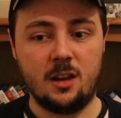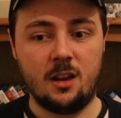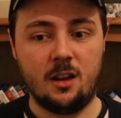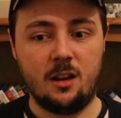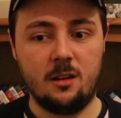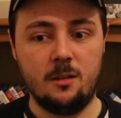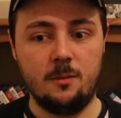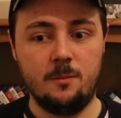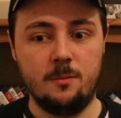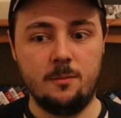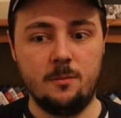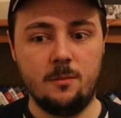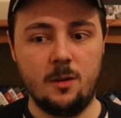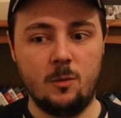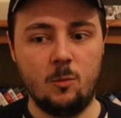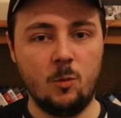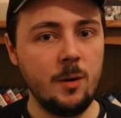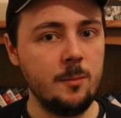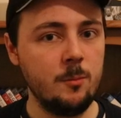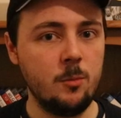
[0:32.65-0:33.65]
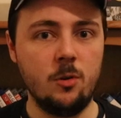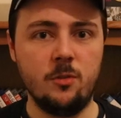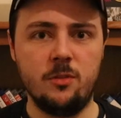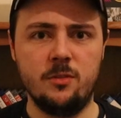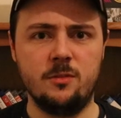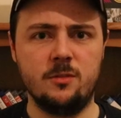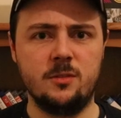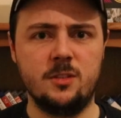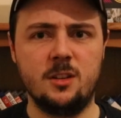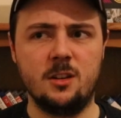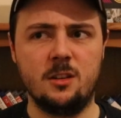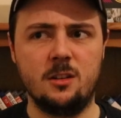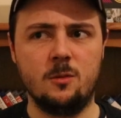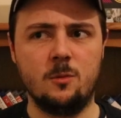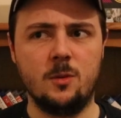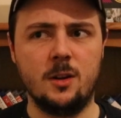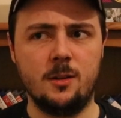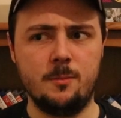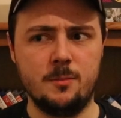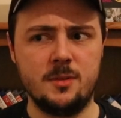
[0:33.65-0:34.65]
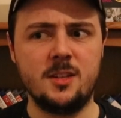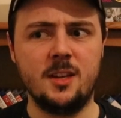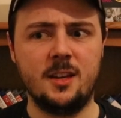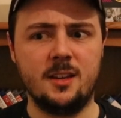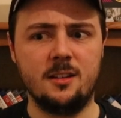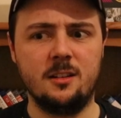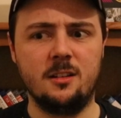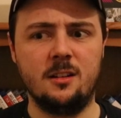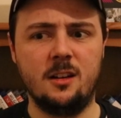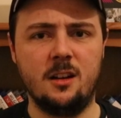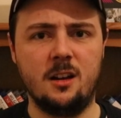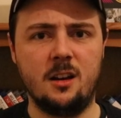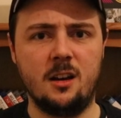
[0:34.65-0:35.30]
one more than, one in particular,